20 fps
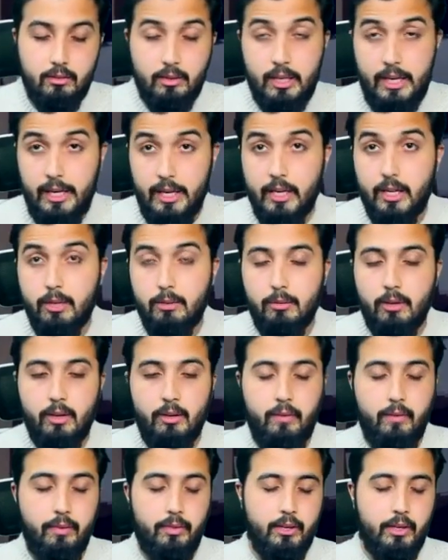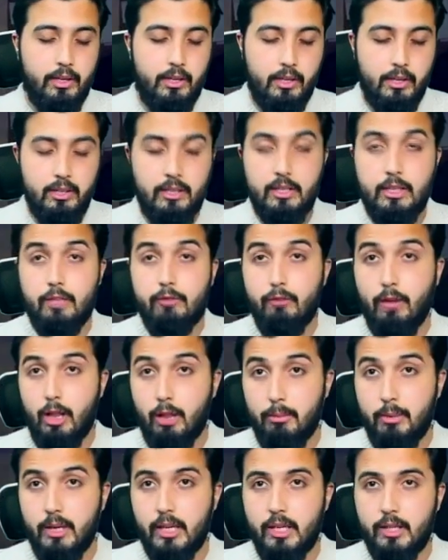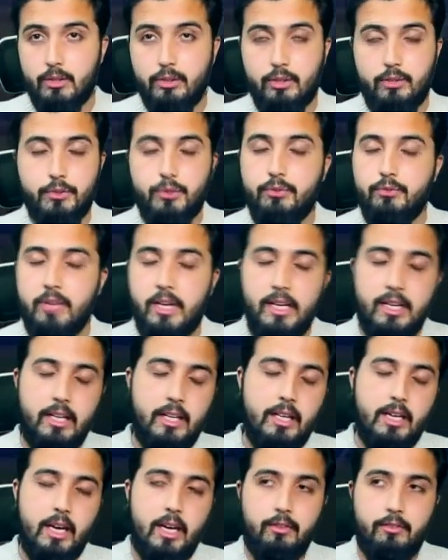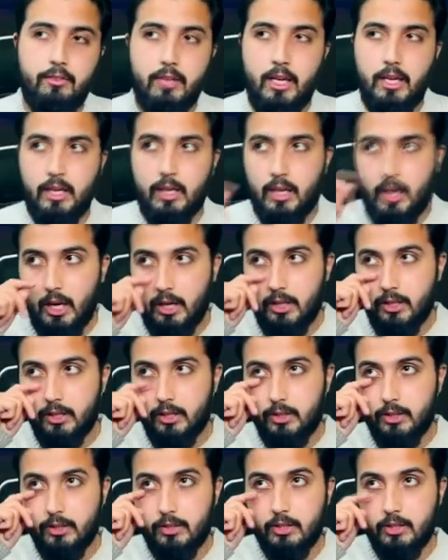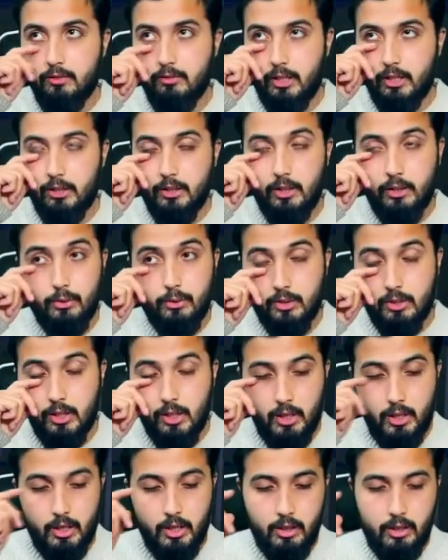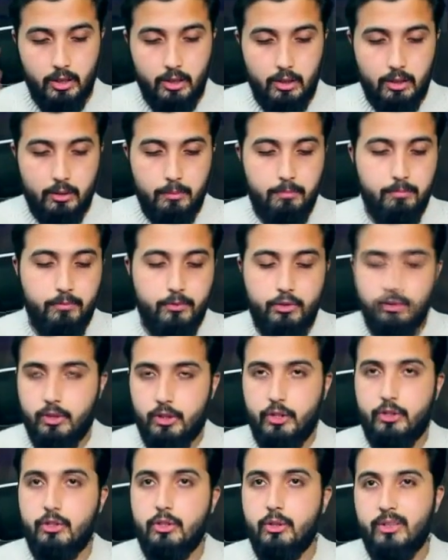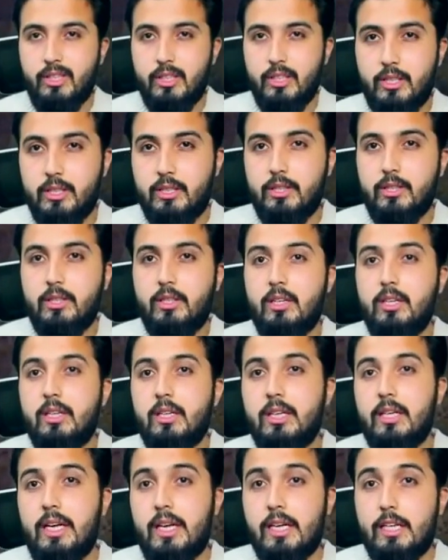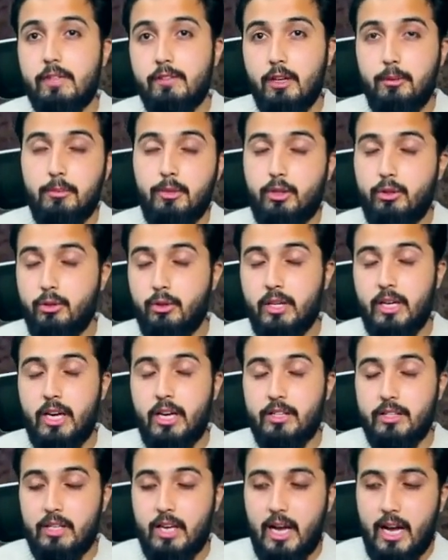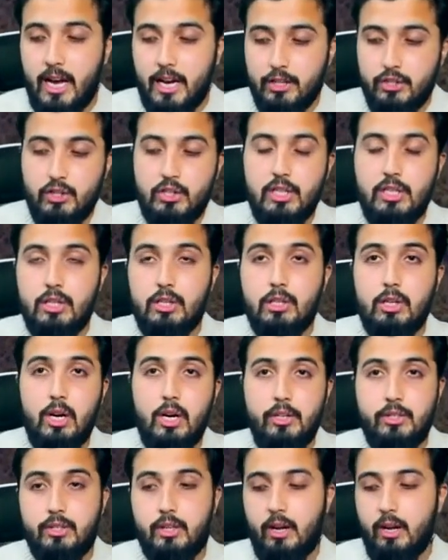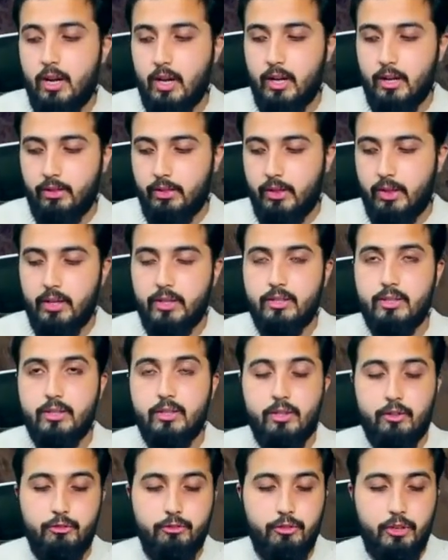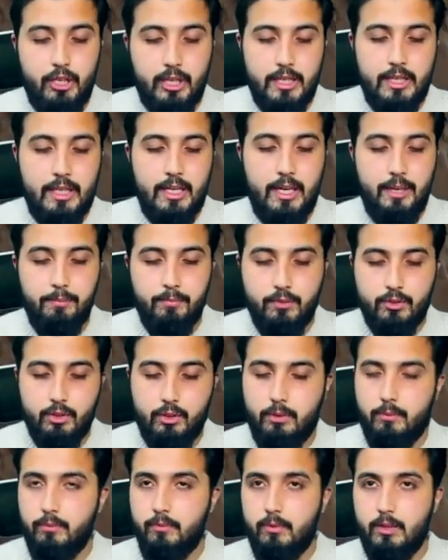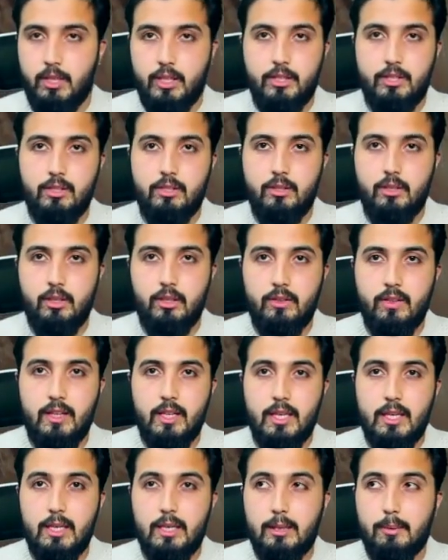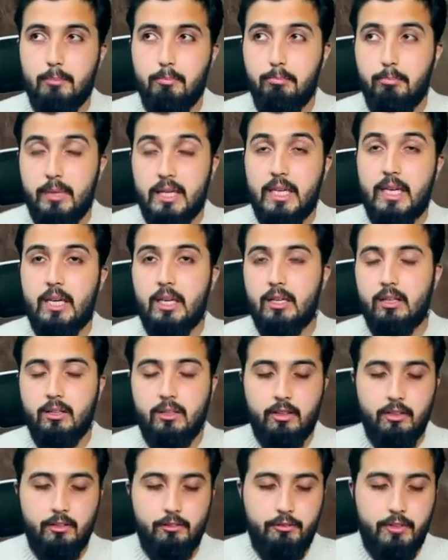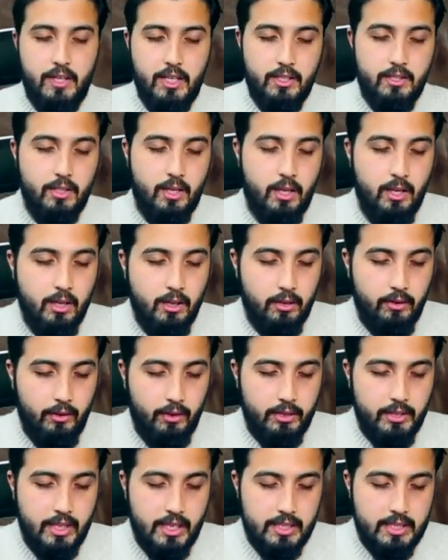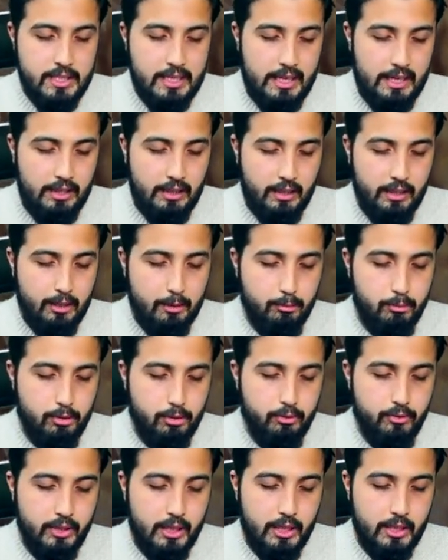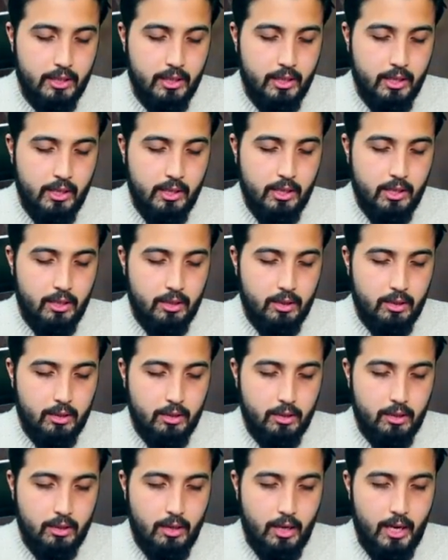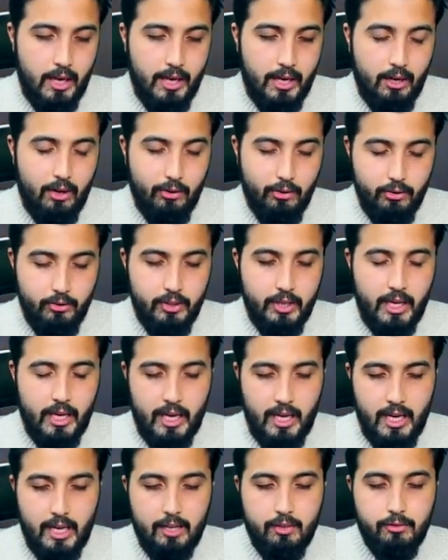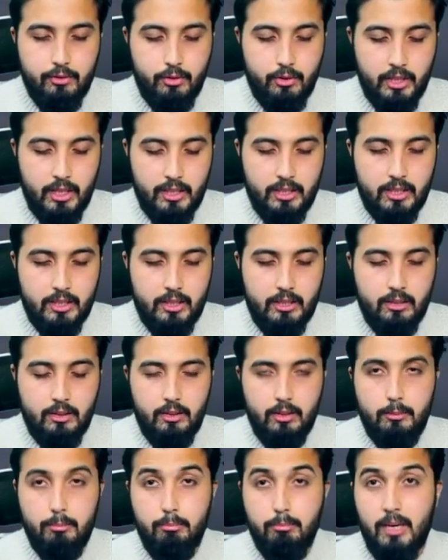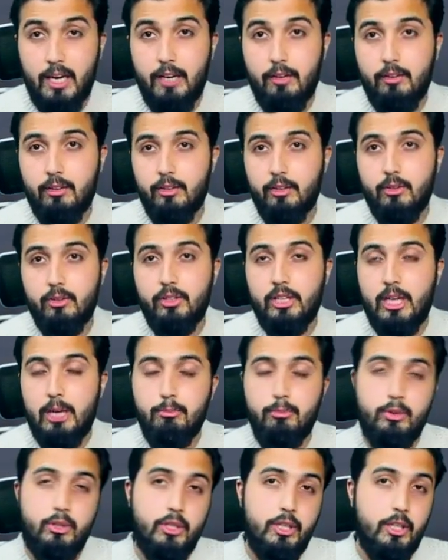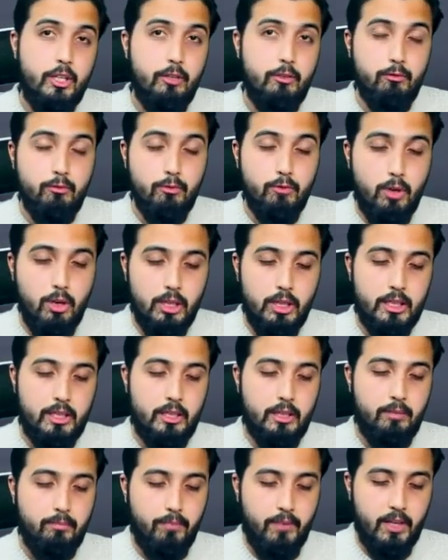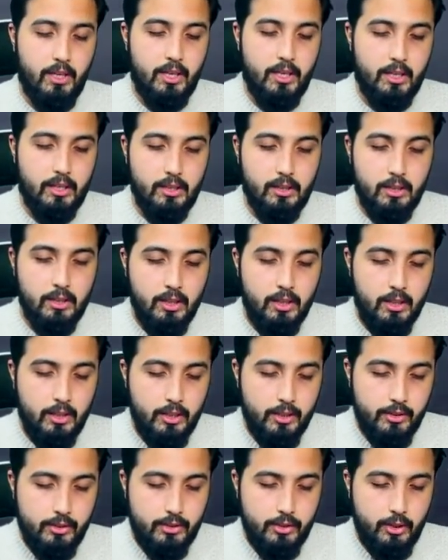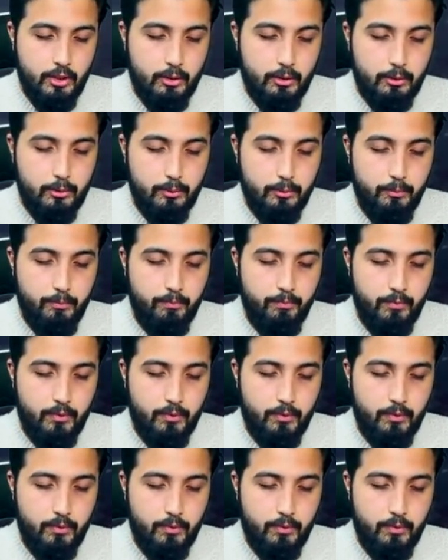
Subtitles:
here. They're currently developing it. So if you find any kind of like error and stuff like those, just know this is currently in development. The token is actually launched this very day, so it's in the beta phase. They're testing it and improving it. I already have connected my, you know, temporary wallet here, so